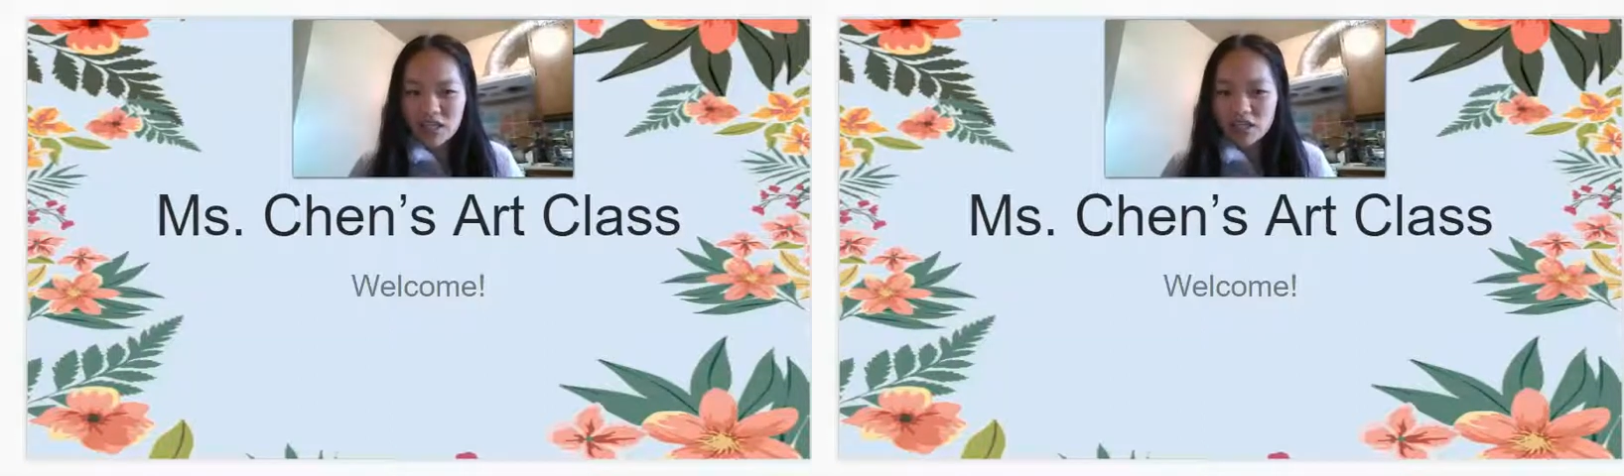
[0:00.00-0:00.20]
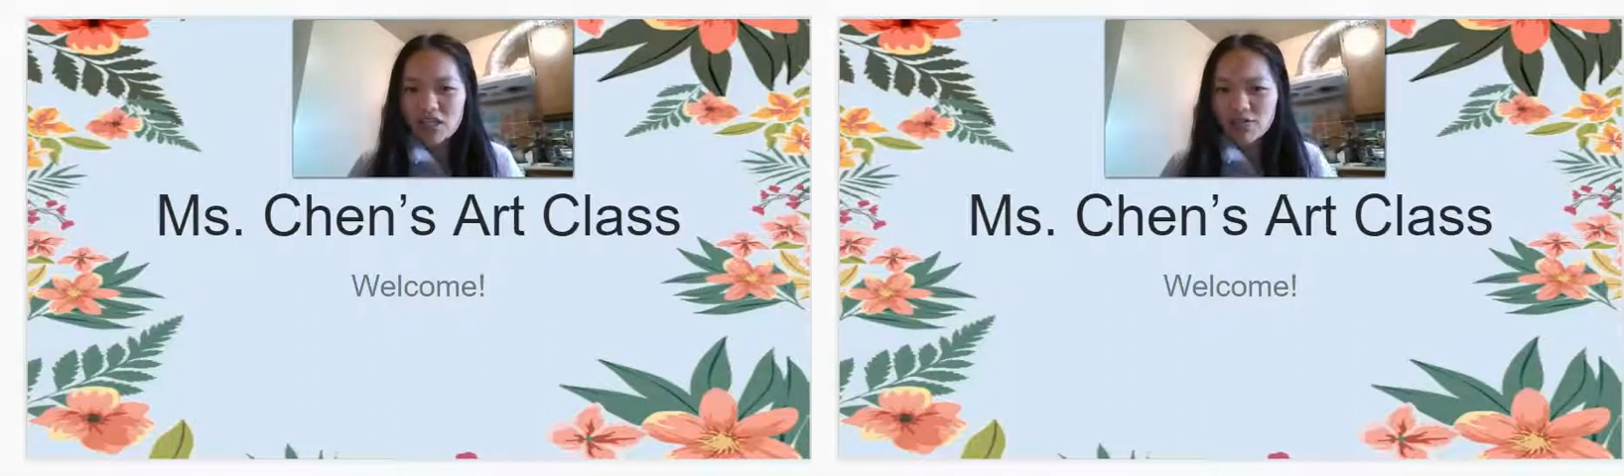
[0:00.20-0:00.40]

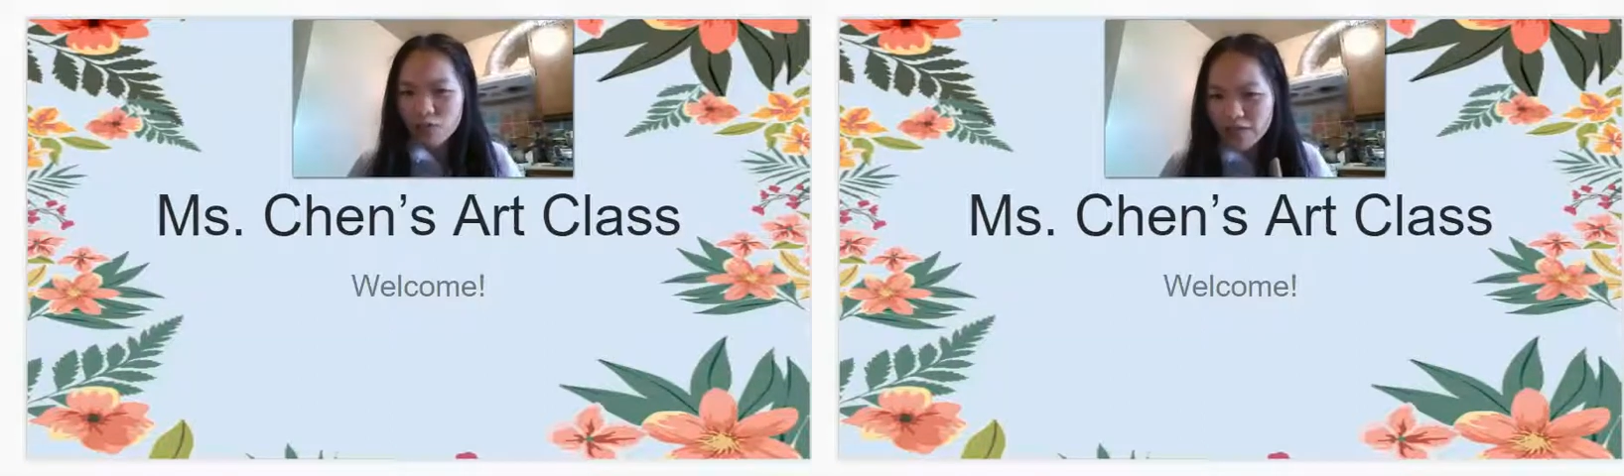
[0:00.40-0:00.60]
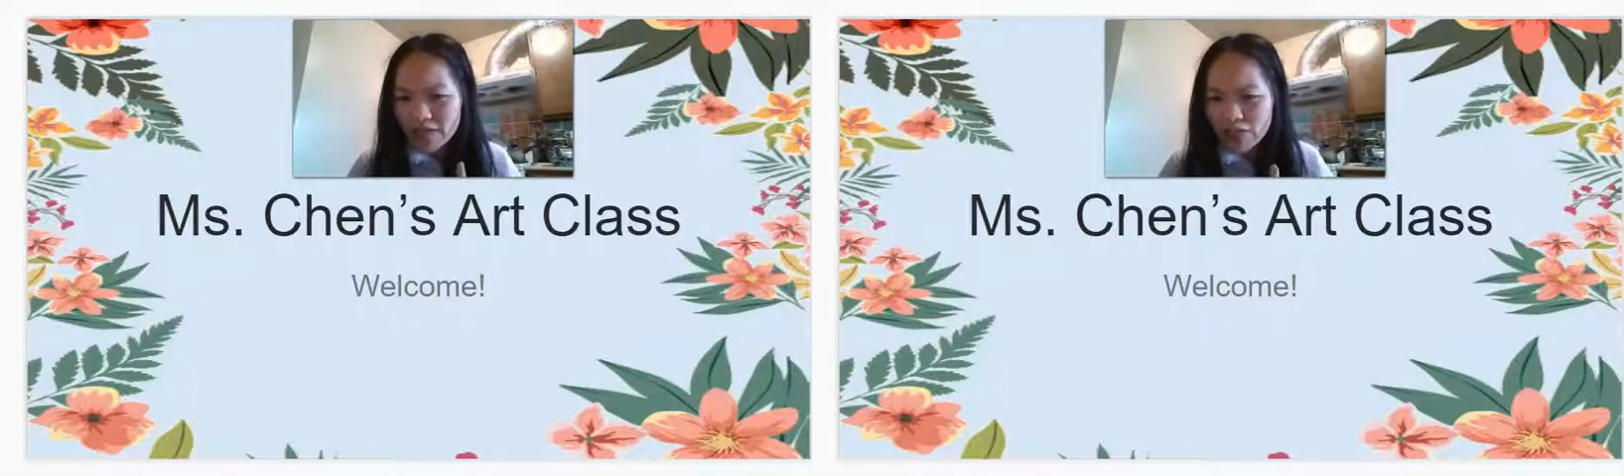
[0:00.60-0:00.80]
So
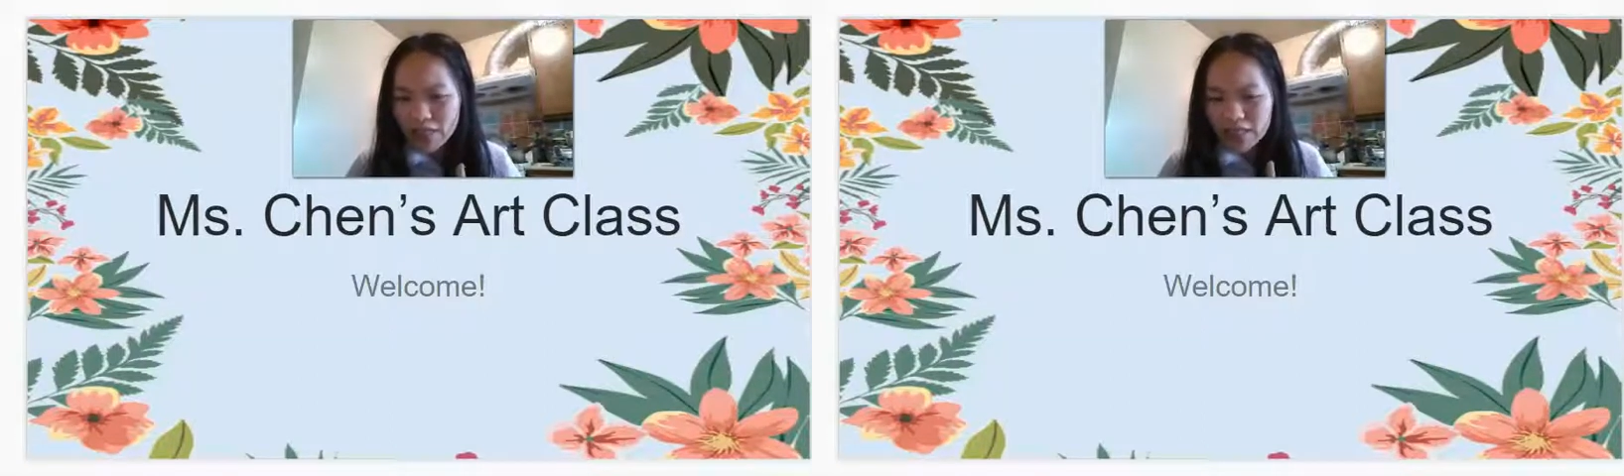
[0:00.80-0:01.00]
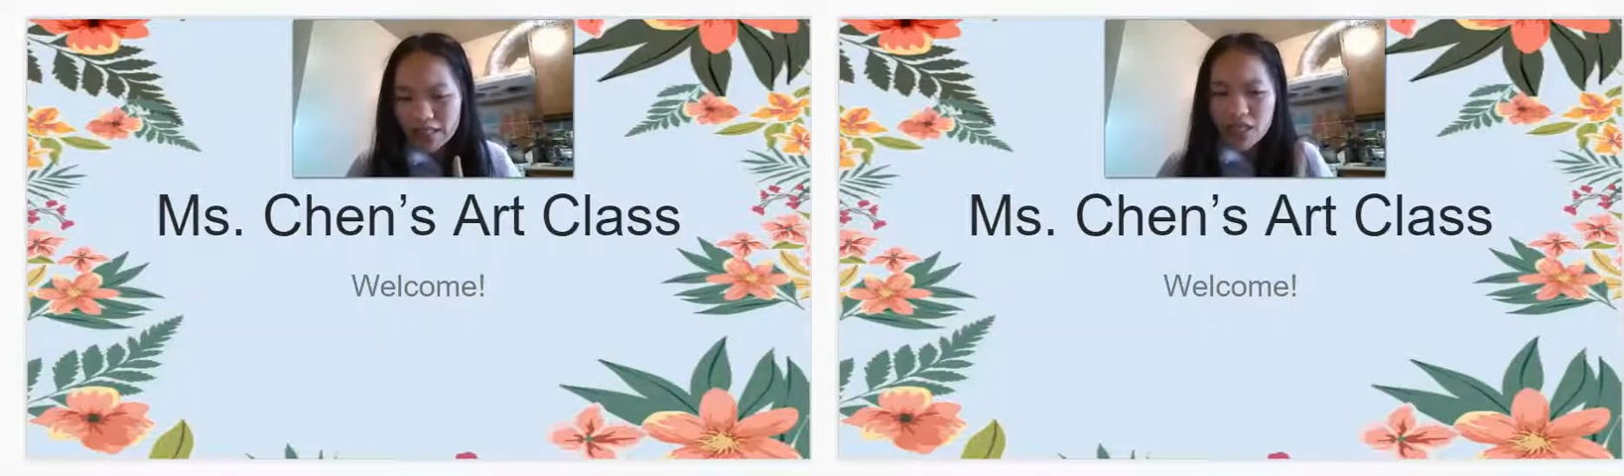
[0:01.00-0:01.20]

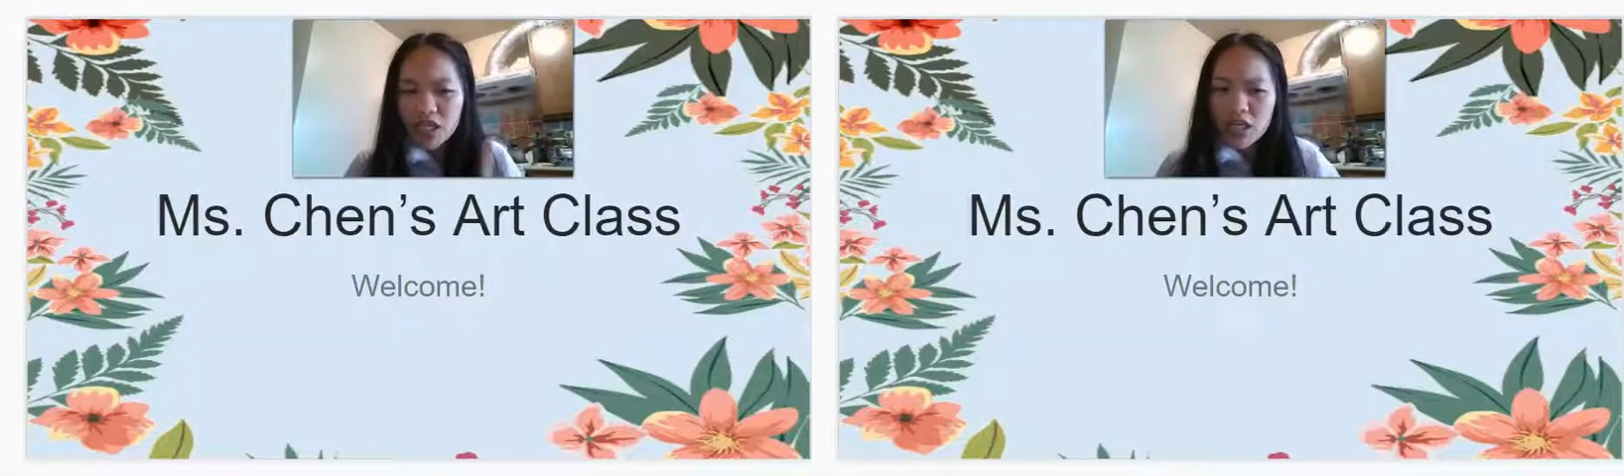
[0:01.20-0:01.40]
quickly,